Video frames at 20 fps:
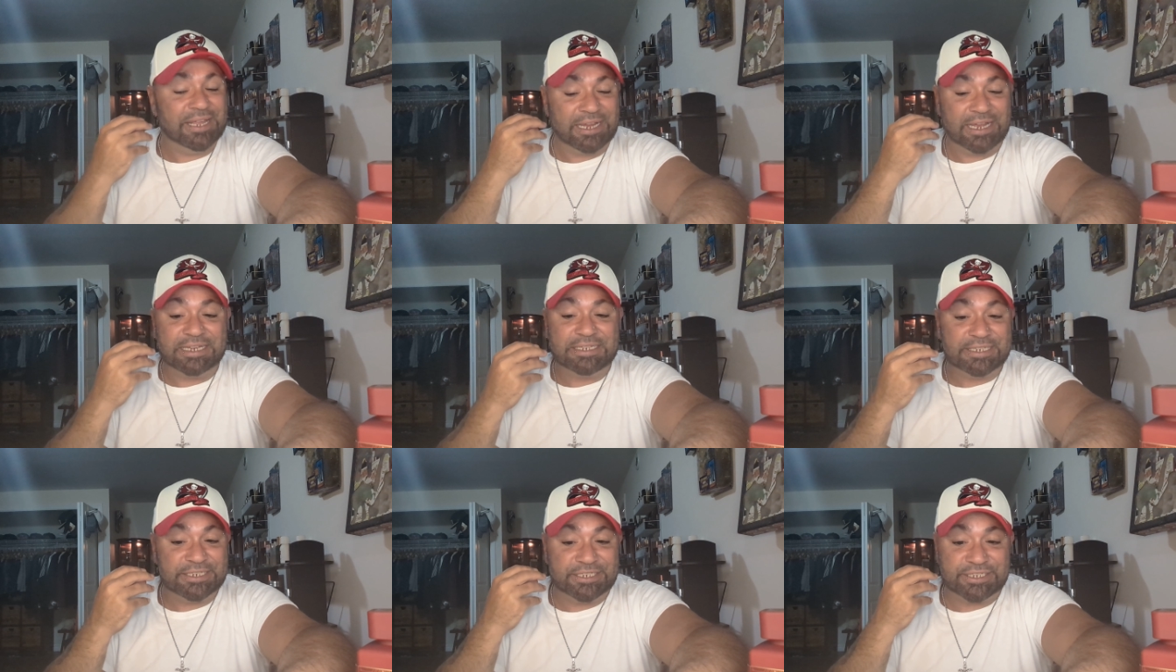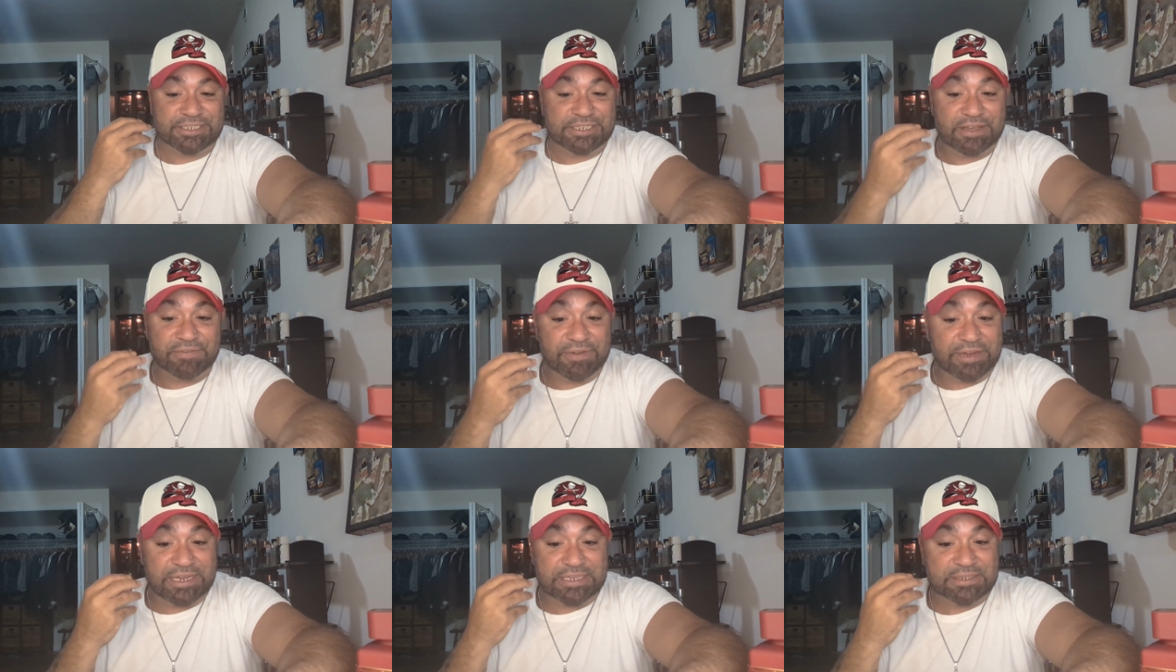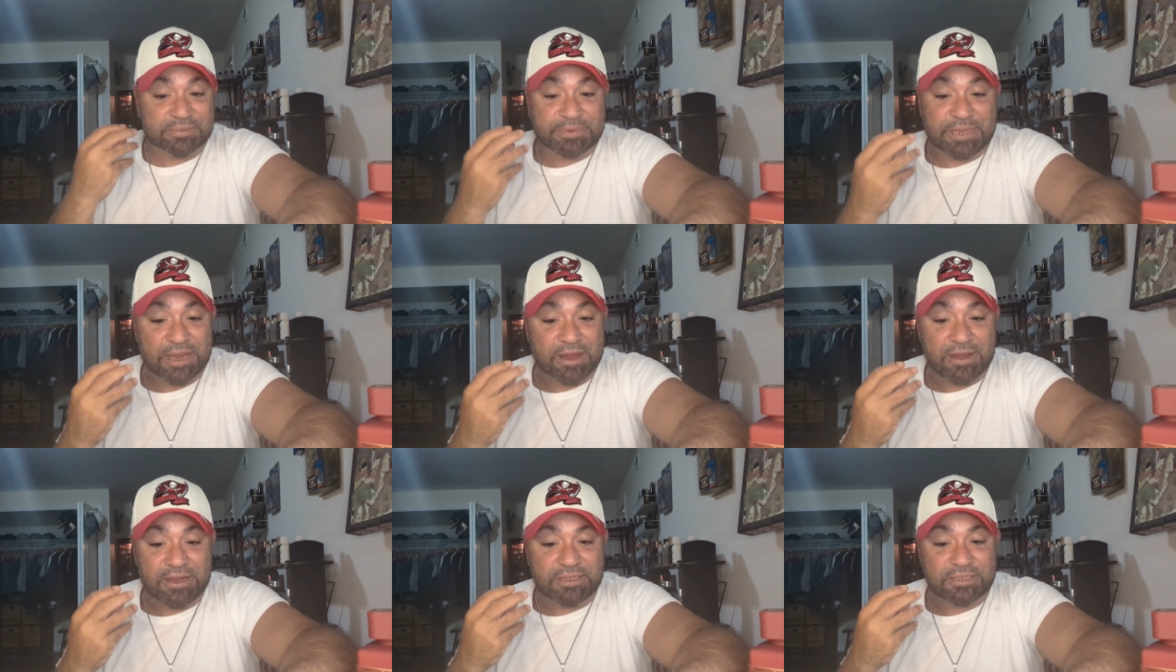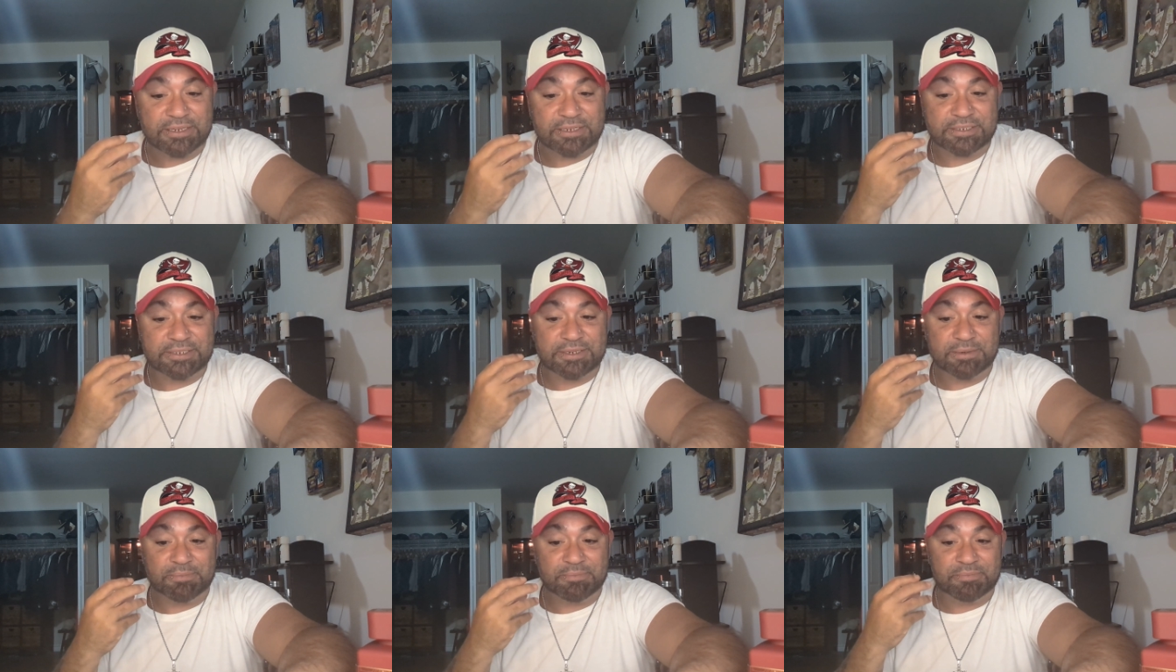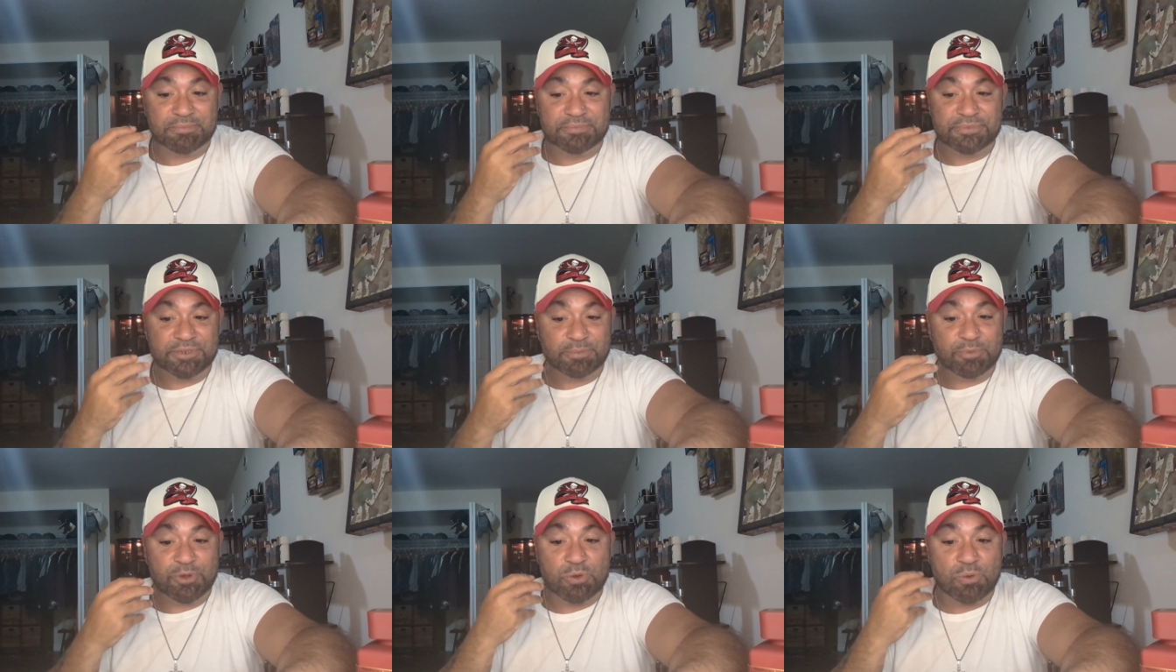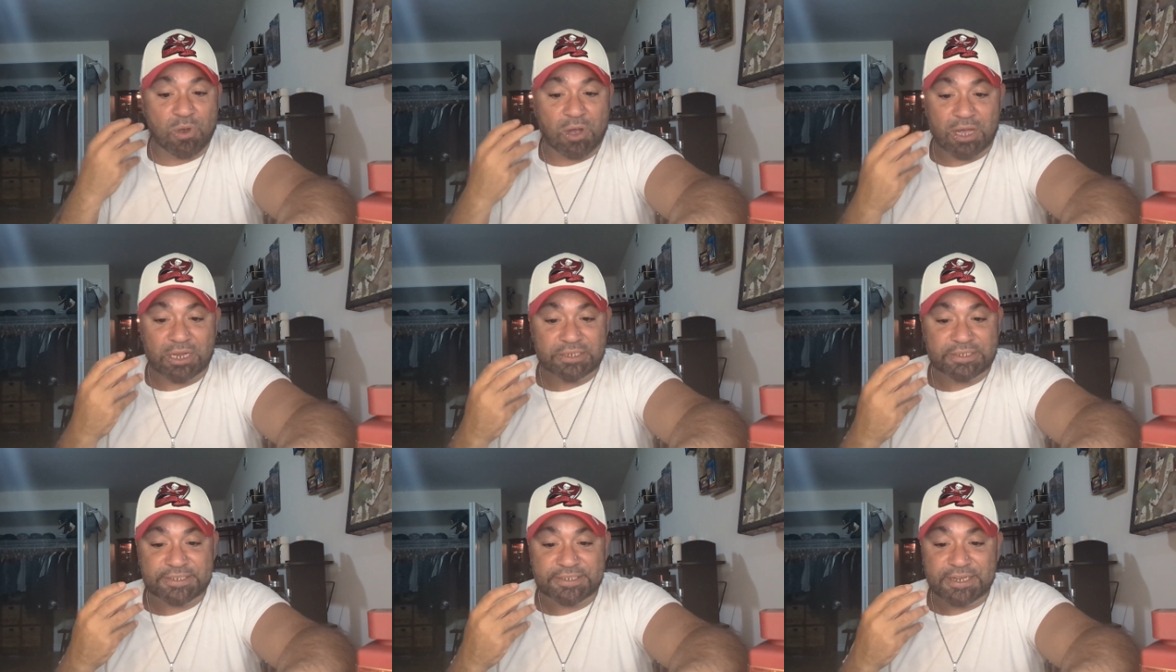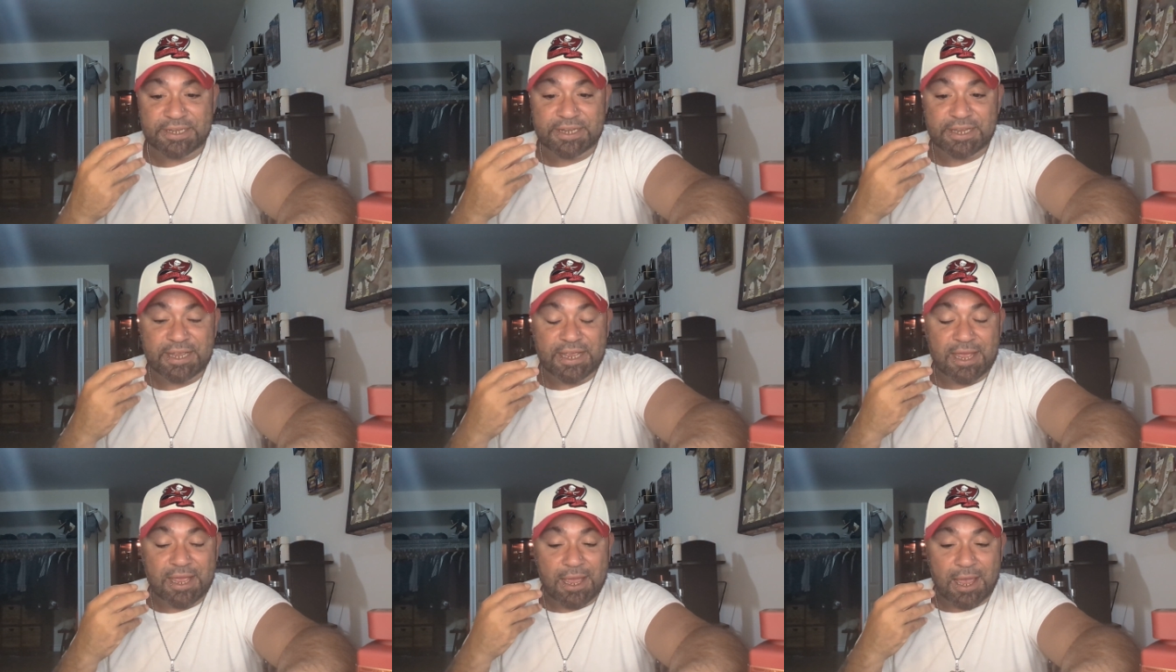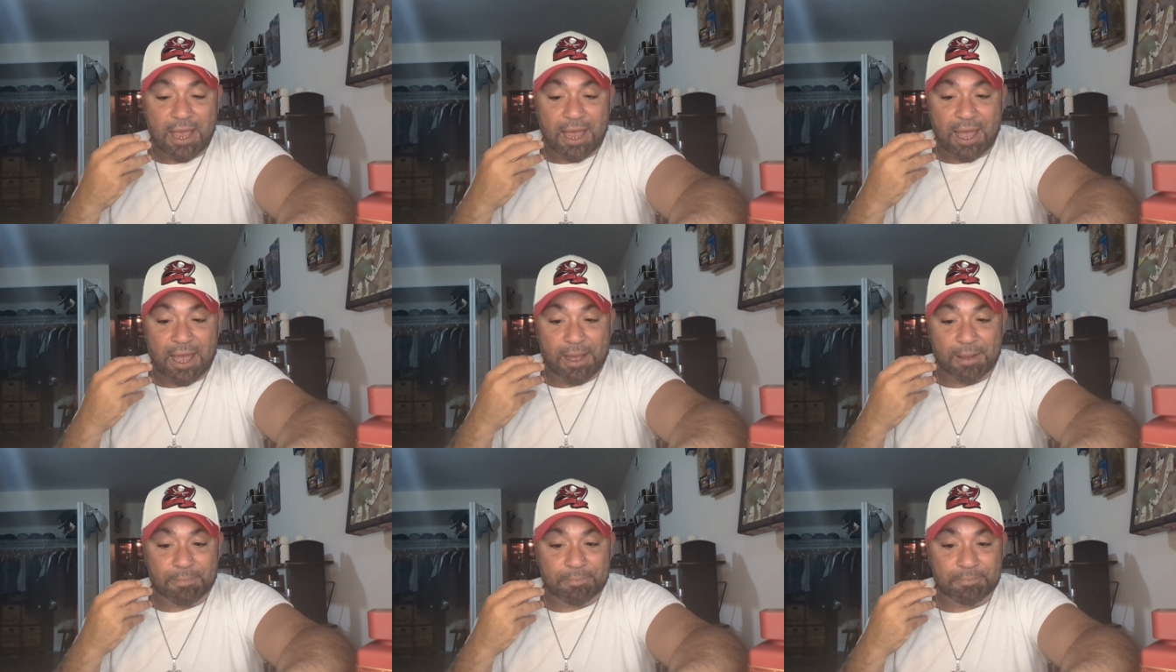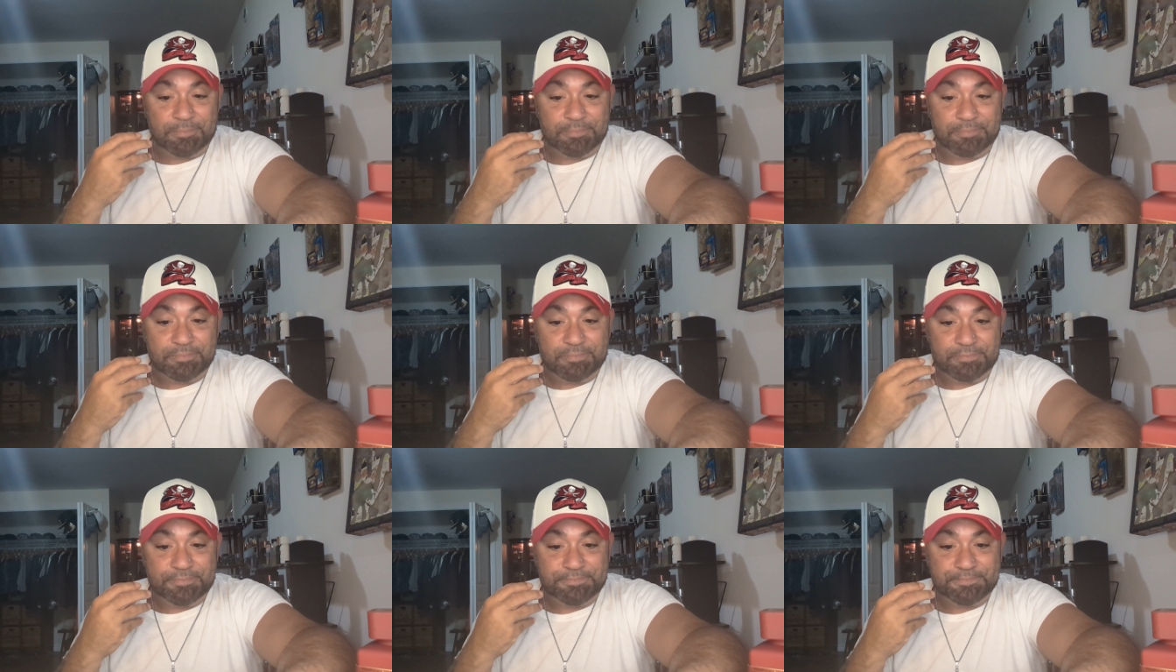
like I said, just giving it some character, some some nuance. Um,